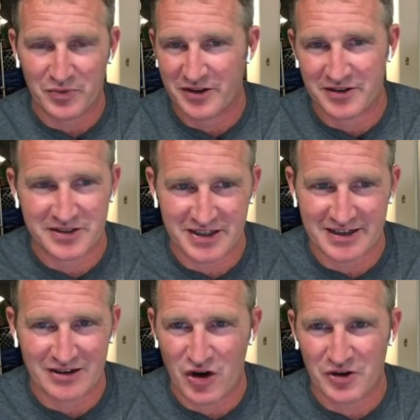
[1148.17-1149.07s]
whether it's
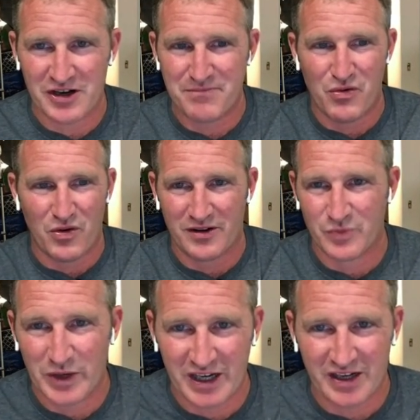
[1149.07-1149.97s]
uh, Kerdi board,
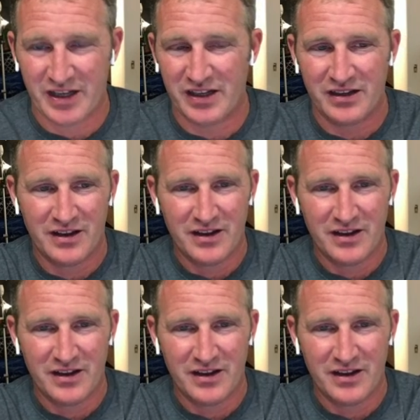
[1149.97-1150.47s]
Wedi,